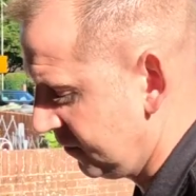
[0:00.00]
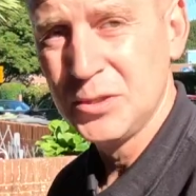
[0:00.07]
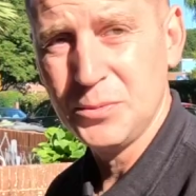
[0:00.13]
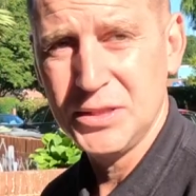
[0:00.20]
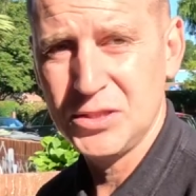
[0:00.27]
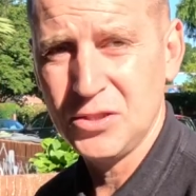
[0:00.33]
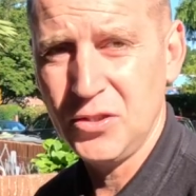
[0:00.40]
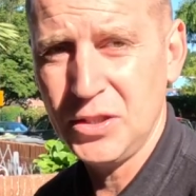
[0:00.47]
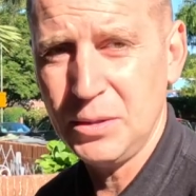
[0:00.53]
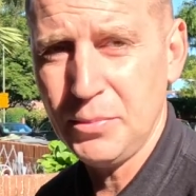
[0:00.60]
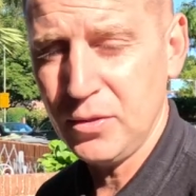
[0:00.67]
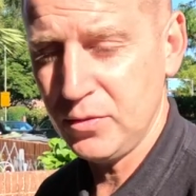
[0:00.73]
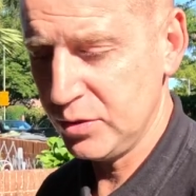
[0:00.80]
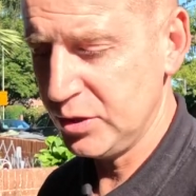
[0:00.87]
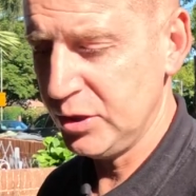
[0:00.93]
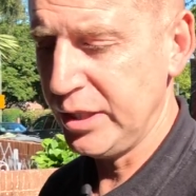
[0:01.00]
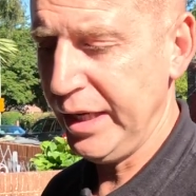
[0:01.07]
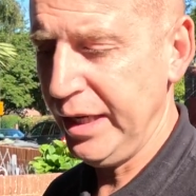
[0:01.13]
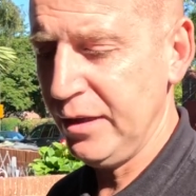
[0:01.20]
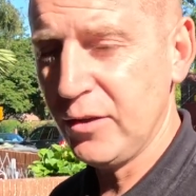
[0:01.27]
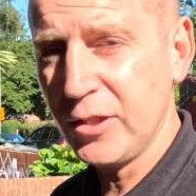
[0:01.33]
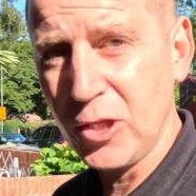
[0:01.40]
are inside the box, you
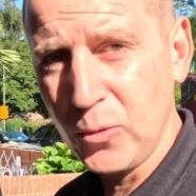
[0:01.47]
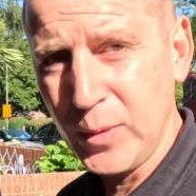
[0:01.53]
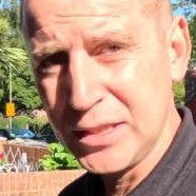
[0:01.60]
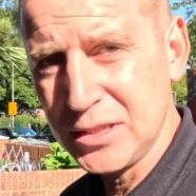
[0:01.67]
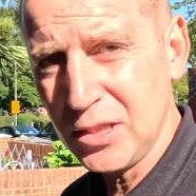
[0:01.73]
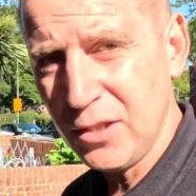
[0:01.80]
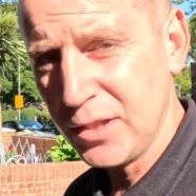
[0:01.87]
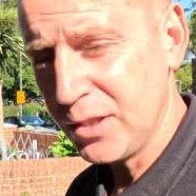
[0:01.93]
get like a quick start